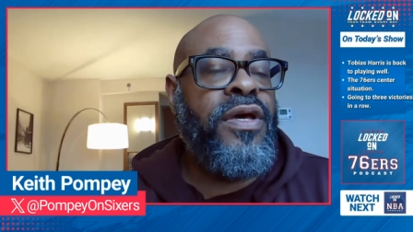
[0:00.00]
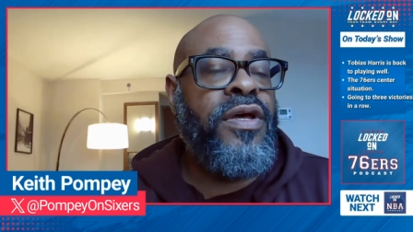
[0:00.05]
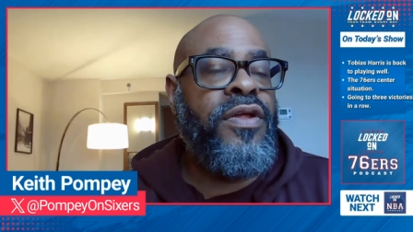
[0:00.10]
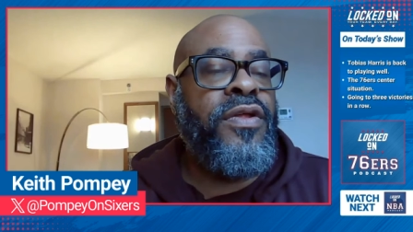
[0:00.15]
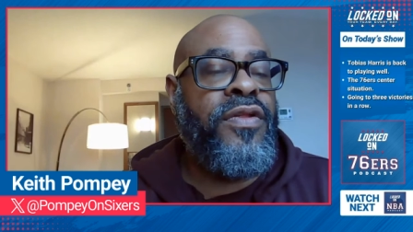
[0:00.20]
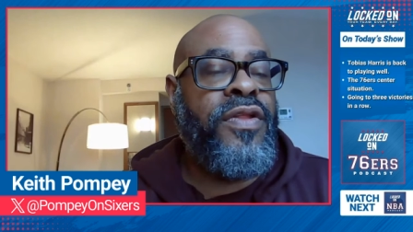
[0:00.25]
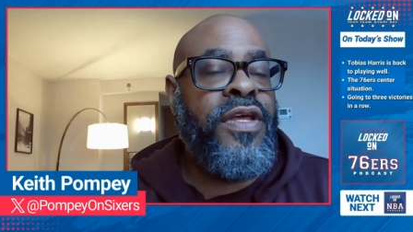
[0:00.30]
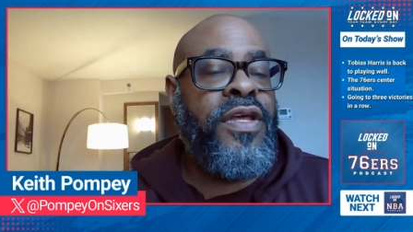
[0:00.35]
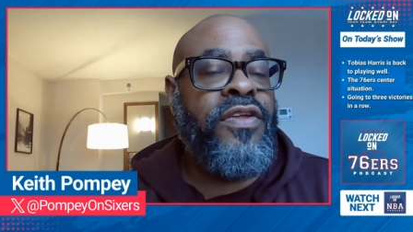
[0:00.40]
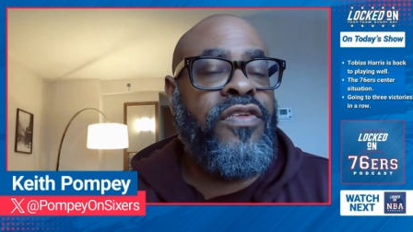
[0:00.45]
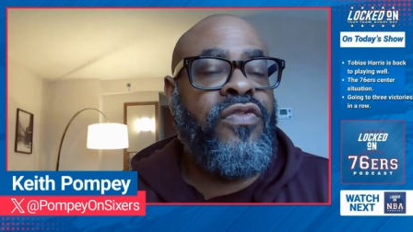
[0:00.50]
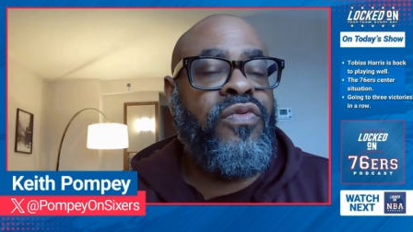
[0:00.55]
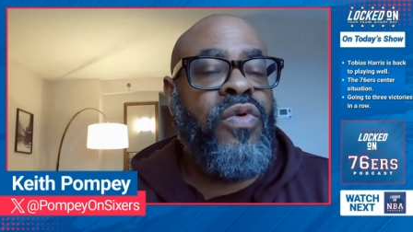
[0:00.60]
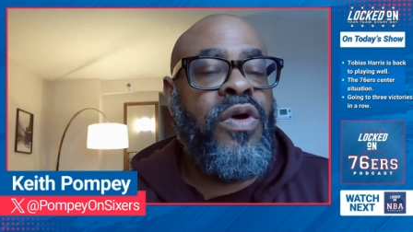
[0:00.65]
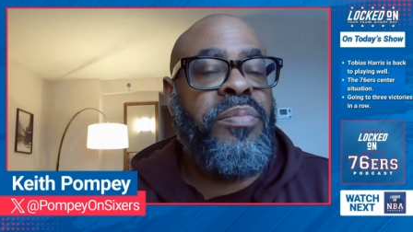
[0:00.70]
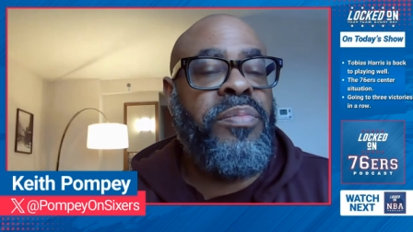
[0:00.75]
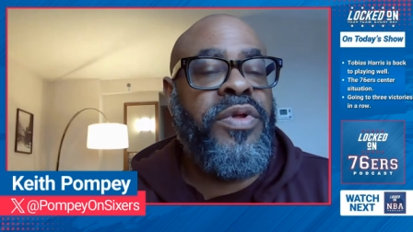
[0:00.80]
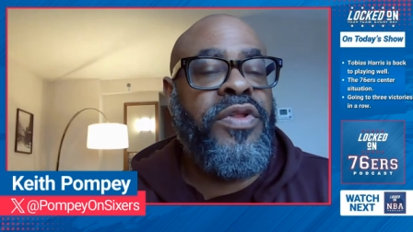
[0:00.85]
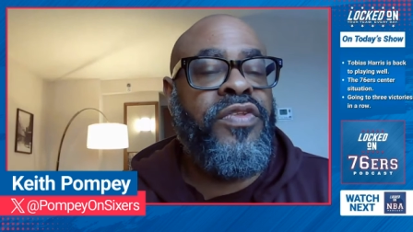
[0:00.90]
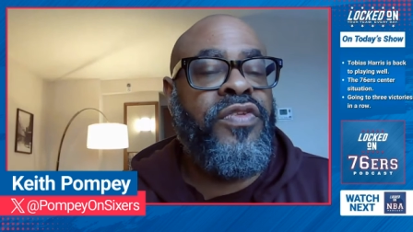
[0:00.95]
A, they
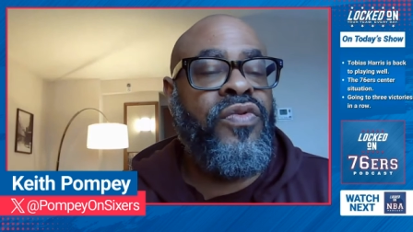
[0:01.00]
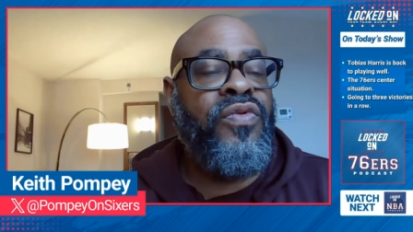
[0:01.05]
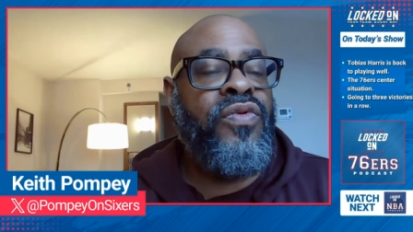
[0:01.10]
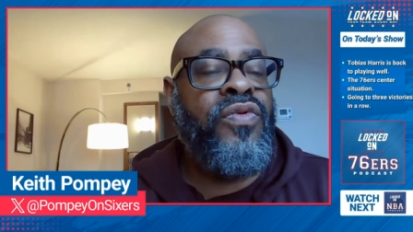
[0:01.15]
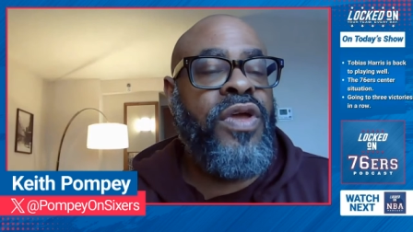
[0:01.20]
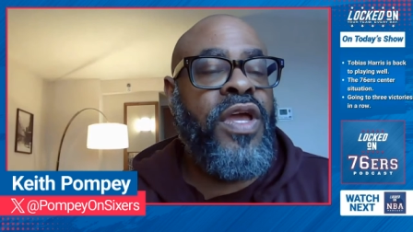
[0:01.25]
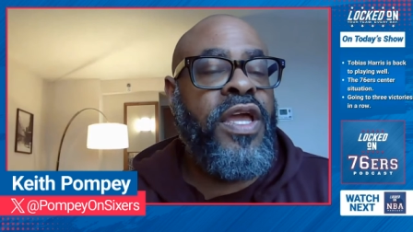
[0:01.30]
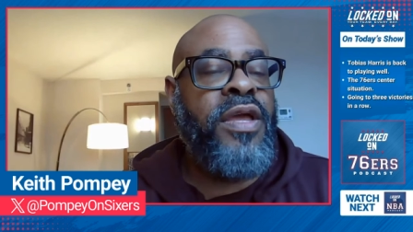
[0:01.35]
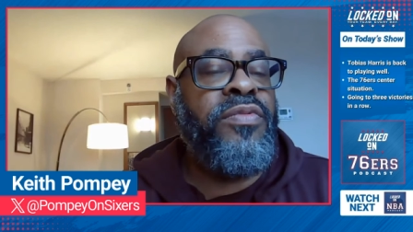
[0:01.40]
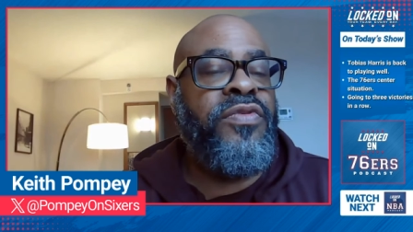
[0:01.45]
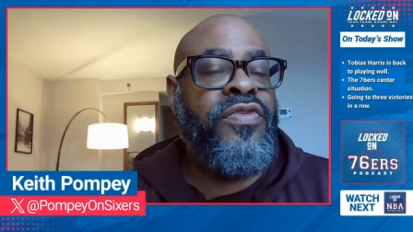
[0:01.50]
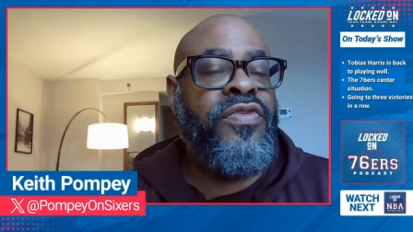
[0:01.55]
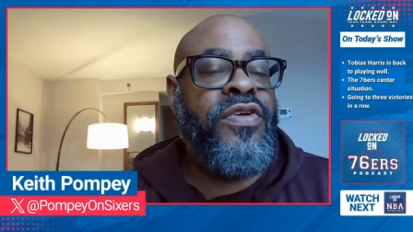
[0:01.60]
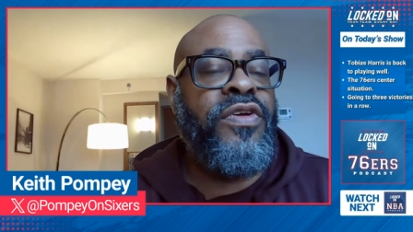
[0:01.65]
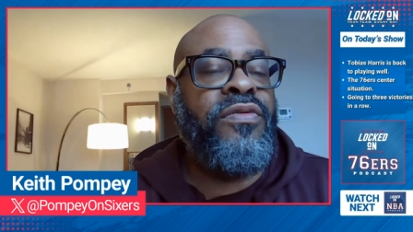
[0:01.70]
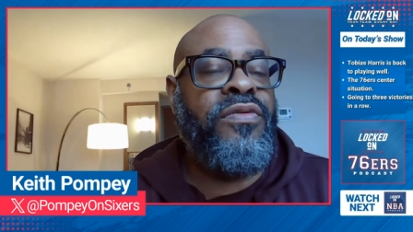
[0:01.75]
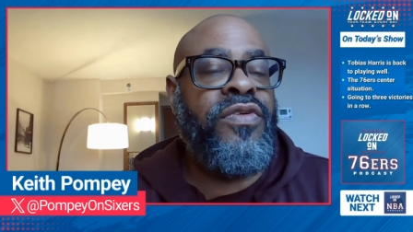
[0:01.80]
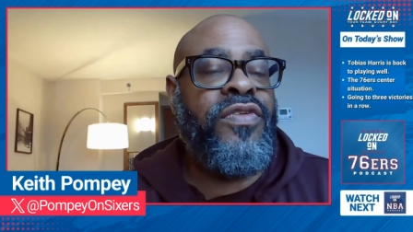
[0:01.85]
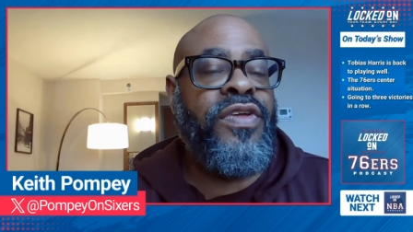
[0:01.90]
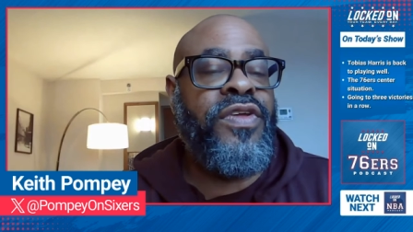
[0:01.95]
swept a two-game
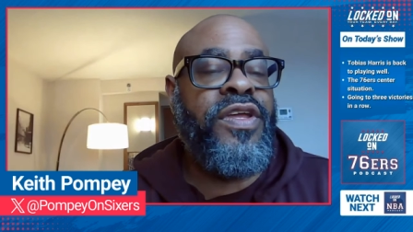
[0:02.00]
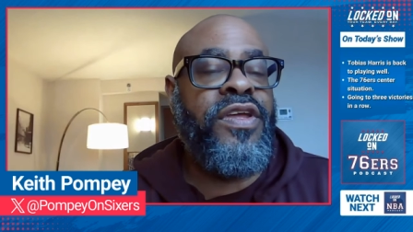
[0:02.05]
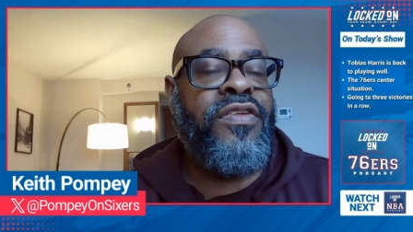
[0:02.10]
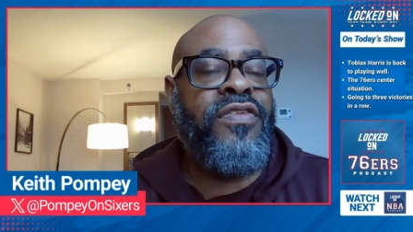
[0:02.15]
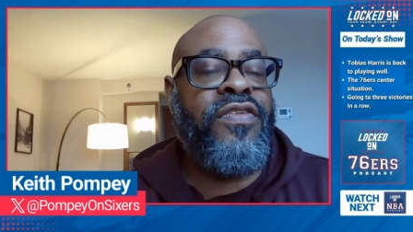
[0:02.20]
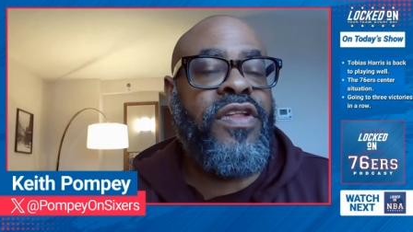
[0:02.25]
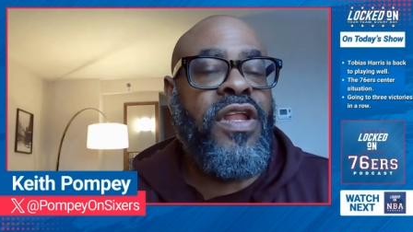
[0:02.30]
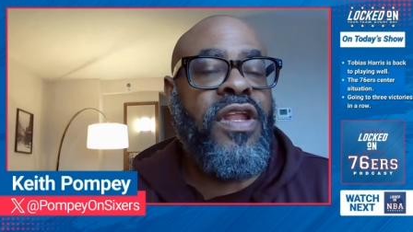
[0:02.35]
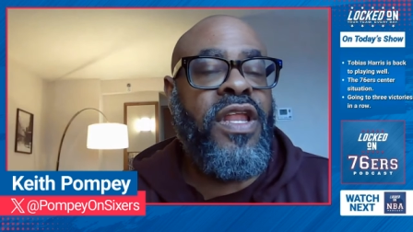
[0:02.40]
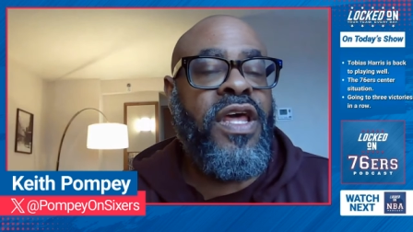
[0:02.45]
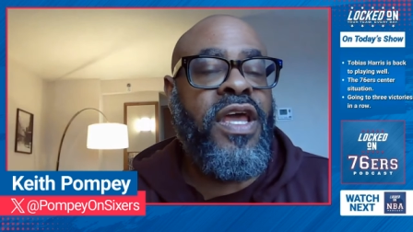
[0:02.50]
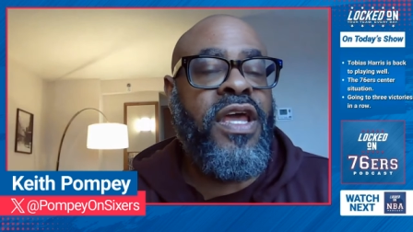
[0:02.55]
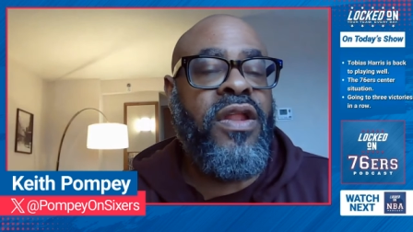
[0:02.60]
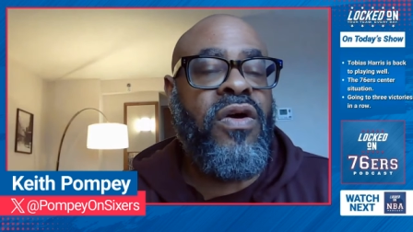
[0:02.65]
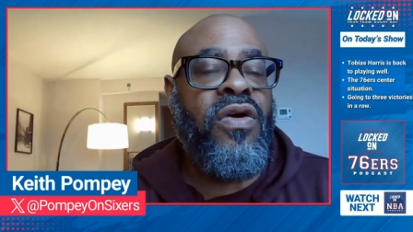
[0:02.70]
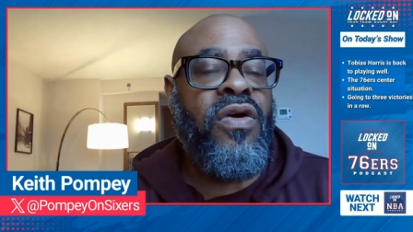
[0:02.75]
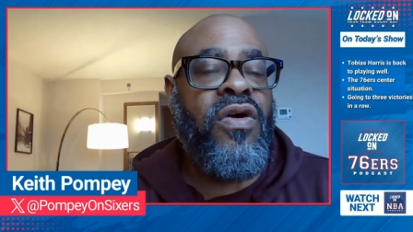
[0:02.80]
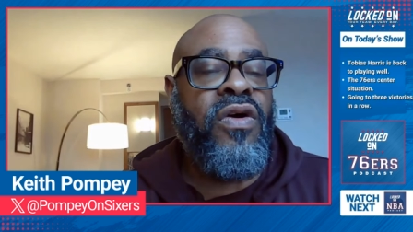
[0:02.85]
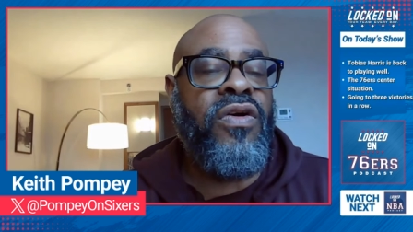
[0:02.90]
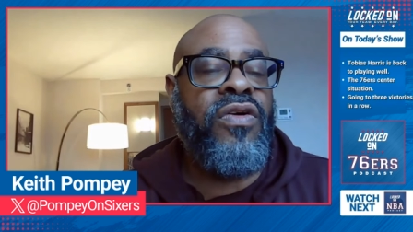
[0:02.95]
series against the Atlanta
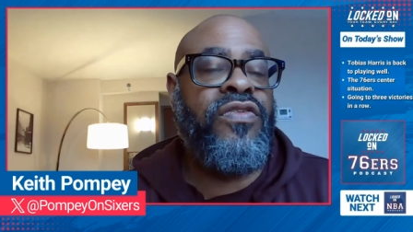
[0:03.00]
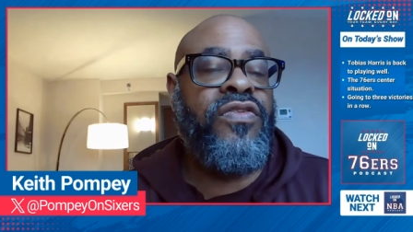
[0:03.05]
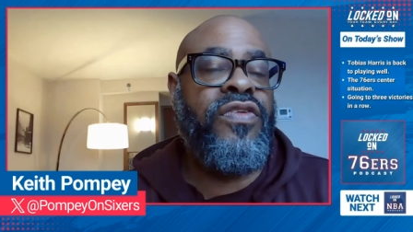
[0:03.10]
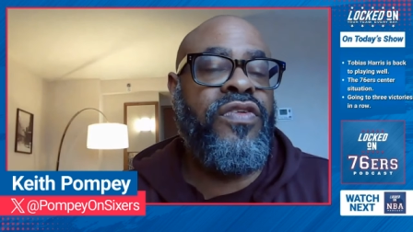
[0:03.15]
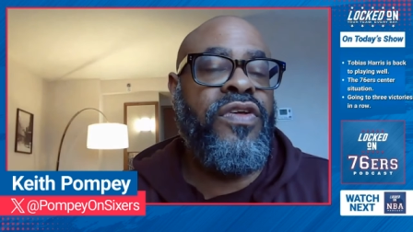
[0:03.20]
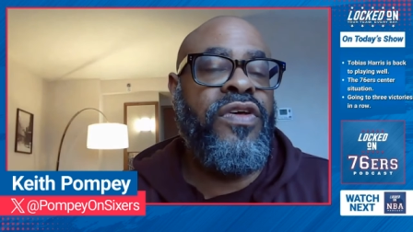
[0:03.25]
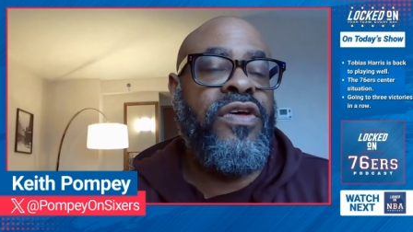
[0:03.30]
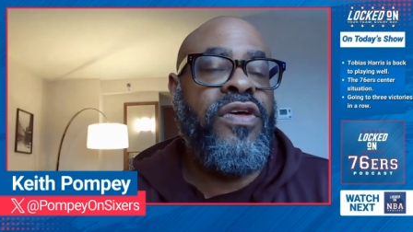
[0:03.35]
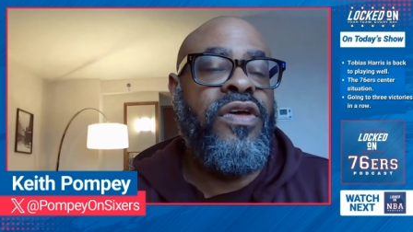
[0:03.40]
Hawks.